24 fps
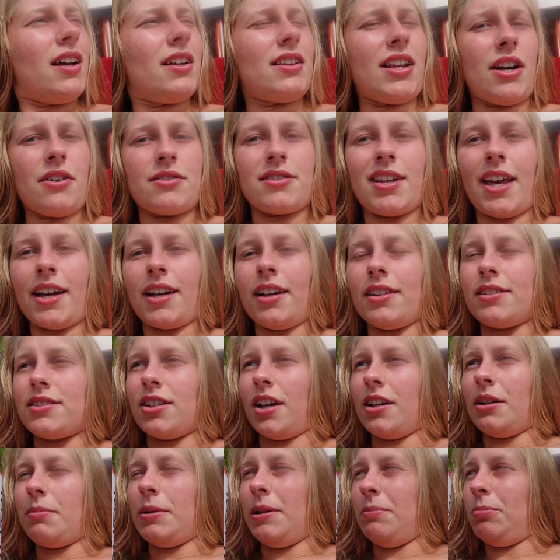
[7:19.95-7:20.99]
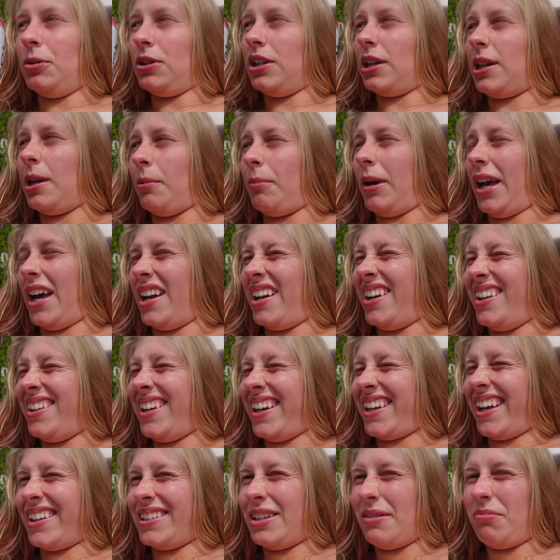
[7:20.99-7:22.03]
There's like a ton of people in the cabana,
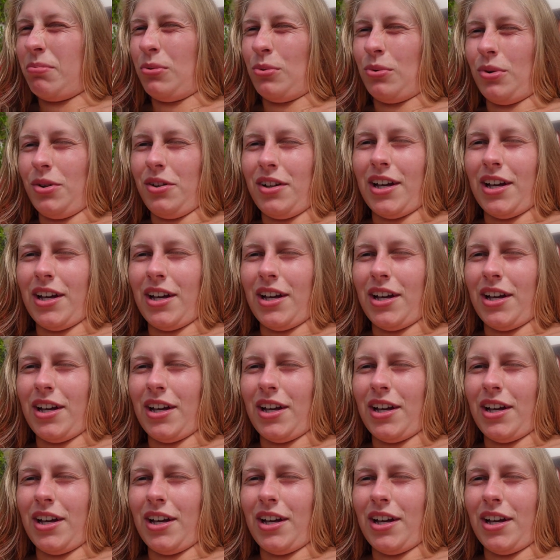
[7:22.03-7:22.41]
like on the pool.